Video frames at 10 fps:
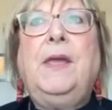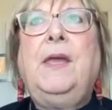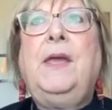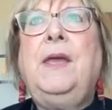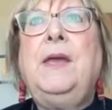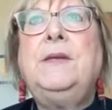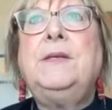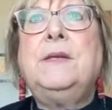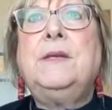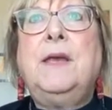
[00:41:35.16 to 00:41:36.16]

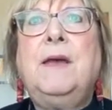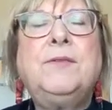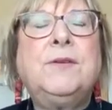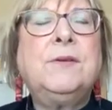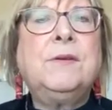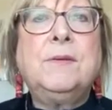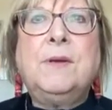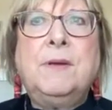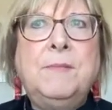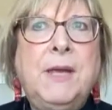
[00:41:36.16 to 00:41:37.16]
And after,
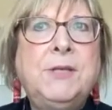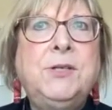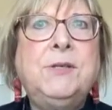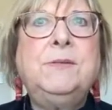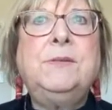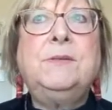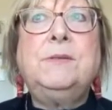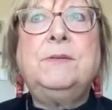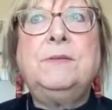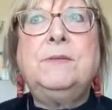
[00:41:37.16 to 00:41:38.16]
I imagine,
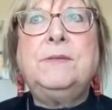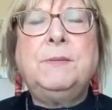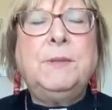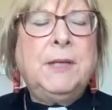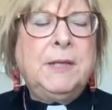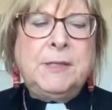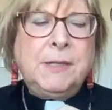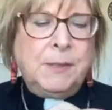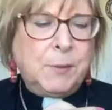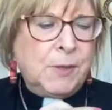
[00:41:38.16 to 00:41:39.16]

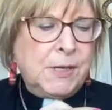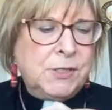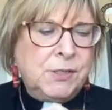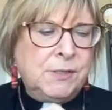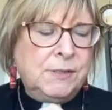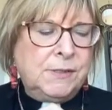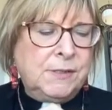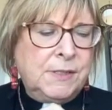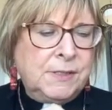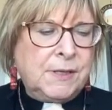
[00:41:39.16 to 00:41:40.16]
deliberations
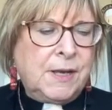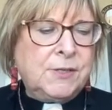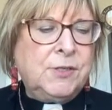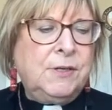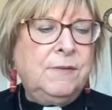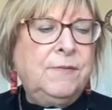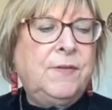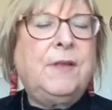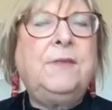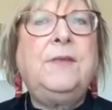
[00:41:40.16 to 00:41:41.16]
and discussion,
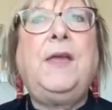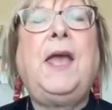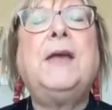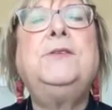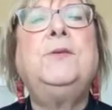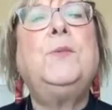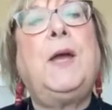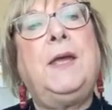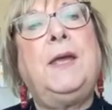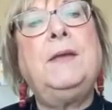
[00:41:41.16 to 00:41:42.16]
felt they had to
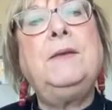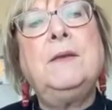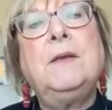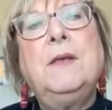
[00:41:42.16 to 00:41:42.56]
weigh in.